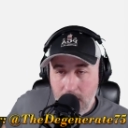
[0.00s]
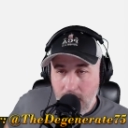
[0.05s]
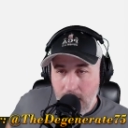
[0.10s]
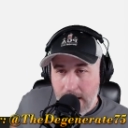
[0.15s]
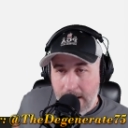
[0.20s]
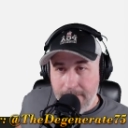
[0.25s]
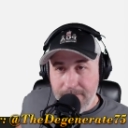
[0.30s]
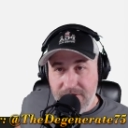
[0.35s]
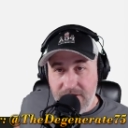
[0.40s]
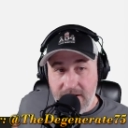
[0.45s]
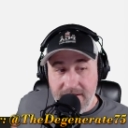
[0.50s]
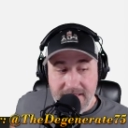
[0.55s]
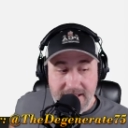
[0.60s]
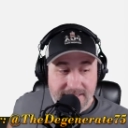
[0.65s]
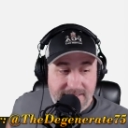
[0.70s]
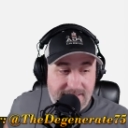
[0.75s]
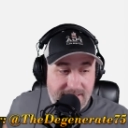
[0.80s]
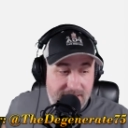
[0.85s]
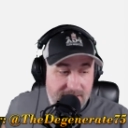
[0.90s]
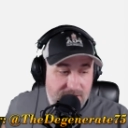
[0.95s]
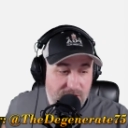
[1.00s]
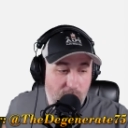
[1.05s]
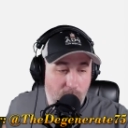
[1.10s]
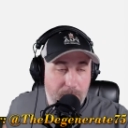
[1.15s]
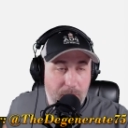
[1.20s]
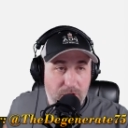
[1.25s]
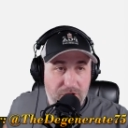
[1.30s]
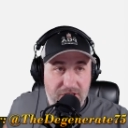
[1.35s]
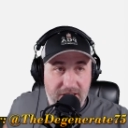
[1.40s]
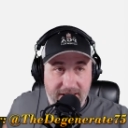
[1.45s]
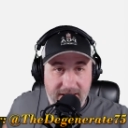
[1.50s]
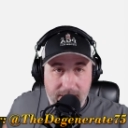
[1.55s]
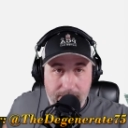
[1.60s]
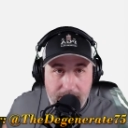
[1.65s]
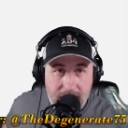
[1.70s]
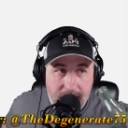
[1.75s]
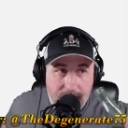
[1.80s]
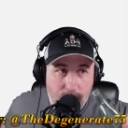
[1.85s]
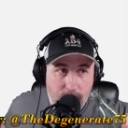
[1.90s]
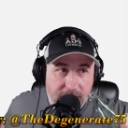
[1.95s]
I'm sorry. That's the Topo chicken. Let
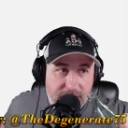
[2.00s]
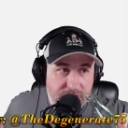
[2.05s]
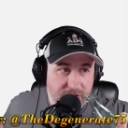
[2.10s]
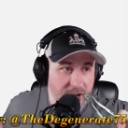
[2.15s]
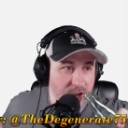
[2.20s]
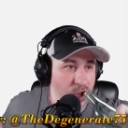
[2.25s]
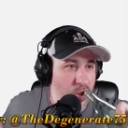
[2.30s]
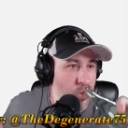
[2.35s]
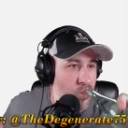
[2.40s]
me get a quick drink.